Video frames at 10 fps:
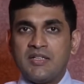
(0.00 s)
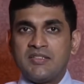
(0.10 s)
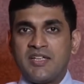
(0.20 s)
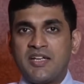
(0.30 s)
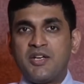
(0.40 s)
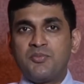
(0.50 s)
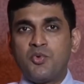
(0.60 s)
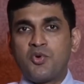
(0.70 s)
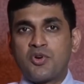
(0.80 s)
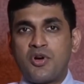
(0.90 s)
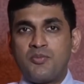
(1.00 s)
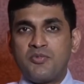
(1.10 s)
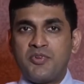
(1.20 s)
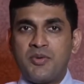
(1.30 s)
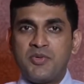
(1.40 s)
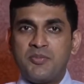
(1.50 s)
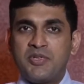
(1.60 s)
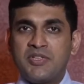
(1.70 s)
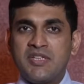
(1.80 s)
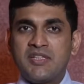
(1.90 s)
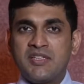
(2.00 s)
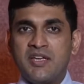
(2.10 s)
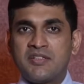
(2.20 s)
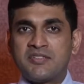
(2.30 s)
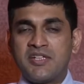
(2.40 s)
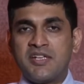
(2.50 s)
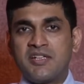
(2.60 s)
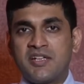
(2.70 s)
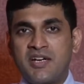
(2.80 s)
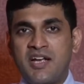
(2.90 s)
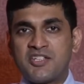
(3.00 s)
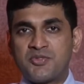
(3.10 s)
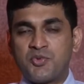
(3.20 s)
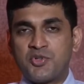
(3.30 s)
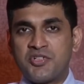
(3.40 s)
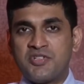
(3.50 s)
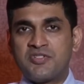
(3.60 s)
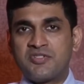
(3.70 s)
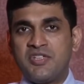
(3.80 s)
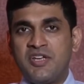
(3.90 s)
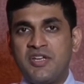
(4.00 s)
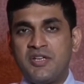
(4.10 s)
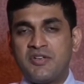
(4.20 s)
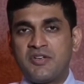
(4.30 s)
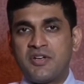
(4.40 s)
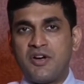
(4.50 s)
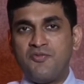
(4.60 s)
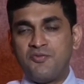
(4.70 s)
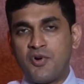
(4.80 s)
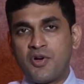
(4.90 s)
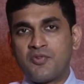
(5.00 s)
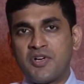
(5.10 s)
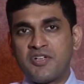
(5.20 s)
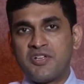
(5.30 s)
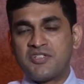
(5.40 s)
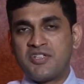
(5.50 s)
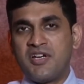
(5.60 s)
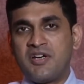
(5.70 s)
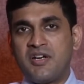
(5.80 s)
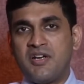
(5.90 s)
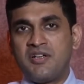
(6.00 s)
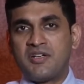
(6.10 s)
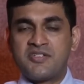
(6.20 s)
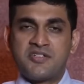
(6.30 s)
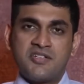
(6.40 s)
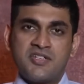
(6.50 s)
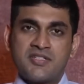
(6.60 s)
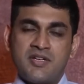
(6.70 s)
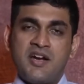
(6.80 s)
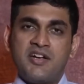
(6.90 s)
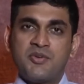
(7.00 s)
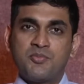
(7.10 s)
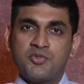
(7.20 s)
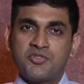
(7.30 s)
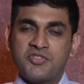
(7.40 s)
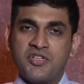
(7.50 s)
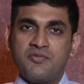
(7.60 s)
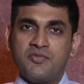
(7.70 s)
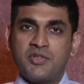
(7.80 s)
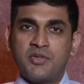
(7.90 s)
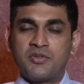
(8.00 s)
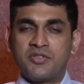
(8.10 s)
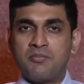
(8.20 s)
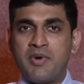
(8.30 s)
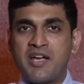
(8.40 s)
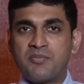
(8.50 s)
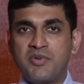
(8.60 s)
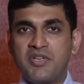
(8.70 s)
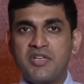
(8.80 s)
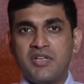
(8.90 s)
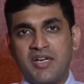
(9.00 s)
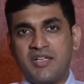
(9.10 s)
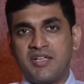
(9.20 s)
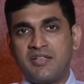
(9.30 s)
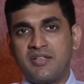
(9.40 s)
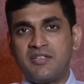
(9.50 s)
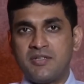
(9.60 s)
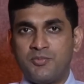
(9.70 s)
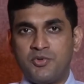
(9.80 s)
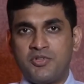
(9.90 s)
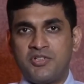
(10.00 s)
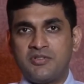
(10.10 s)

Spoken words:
Second, more common way people think they are sitting in a relaxed position is they come forward in a chair and rest in a slanting position without the back being entirely supported.